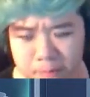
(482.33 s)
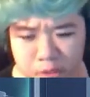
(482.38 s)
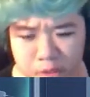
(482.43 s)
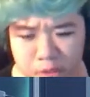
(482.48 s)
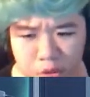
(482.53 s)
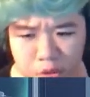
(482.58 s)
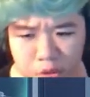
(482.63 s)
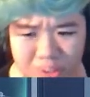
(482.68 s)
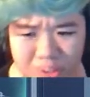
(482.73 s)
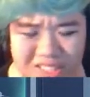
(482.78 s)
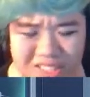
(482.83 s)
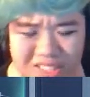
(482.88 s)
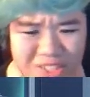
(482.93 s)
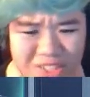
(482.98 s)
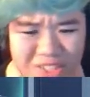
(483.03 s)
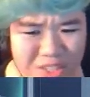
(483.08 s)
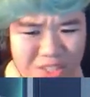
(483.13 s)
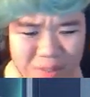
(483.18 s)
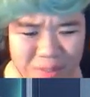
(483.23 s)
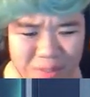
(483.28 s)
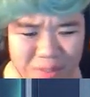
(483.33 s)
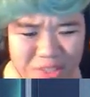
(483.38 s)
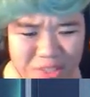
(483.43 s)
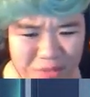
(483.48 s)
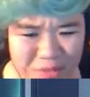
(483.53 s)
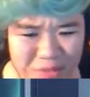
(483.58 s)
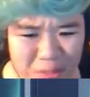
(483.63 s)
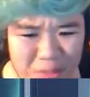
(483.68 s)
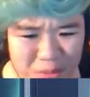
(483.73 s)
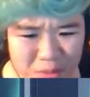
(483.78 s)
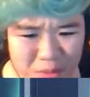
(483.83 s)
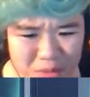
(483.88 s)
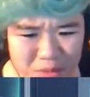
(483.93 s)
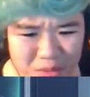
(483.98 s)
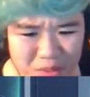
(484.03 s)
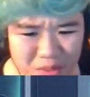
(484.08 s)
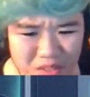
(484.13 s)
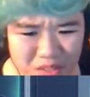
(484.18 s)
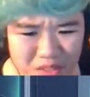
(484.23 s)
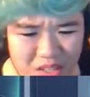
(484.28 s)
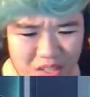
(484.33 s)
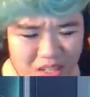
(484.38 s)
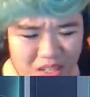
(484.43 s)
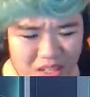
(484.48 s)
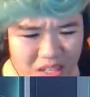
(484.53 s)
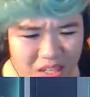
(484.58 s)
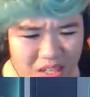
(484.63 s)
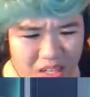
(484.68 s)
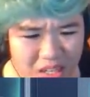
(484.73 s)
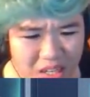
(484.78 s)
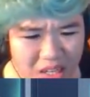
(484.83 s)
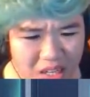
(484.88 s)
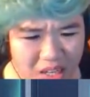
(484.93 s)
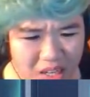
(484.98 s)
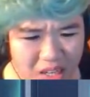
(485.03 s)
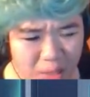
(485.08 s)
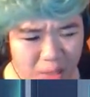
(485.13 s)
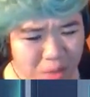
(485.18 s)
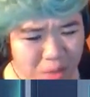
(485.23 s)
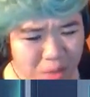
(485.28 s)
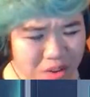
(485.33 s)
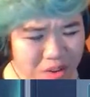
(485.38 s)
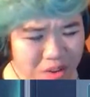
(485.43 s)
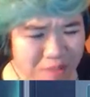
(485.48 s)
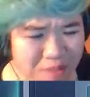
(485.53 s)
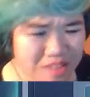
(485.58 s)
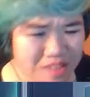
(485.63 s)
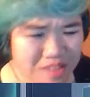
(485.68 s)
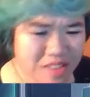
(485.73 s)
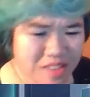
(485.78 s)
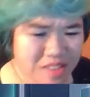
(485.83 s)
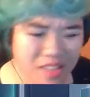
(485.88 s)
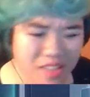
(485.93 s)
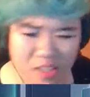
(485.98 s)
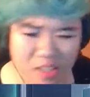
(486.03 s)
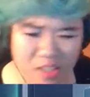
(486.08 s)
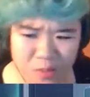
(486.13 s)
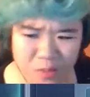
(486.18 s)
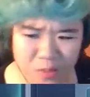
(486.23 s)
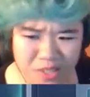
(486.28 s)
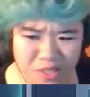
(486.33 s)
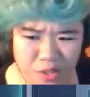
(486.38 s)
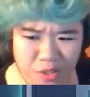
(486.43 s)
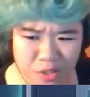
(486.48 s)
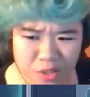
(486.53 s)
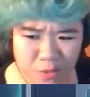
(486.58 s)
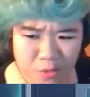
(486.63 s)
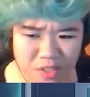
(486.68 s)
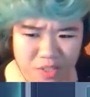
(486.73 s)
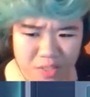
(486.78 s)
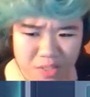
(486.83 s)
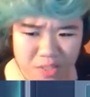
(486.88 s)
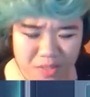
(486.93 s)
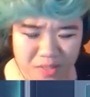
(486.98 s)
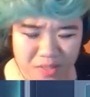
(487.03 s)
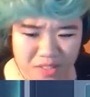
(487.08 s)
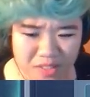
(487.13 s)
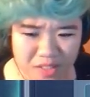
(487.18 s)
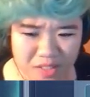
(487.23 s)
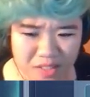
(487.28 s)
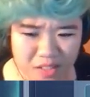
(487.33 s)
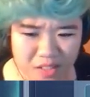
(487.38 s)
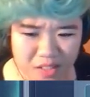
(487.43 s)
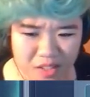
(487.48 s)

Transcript: Yours is just a bunch of numbers. I wonder if it's the explanation for something like